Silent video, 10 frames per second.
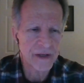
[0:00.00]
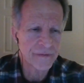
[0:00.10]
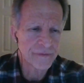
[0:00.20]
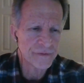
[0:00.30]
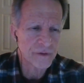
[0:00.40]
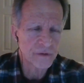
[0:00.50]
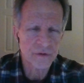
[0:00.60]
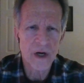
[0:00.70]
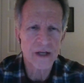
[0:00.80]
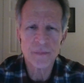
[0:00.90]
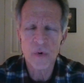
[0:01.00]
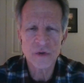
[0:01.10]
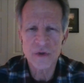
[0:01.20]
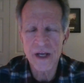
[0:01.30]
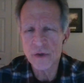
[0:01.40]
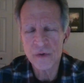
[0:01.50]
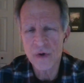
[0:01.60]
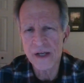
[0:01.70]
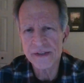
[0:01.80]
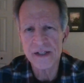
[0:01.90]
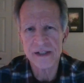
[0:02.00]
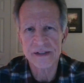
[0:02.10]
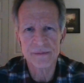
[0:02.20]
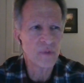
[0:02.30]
of trying to portray who Christ is,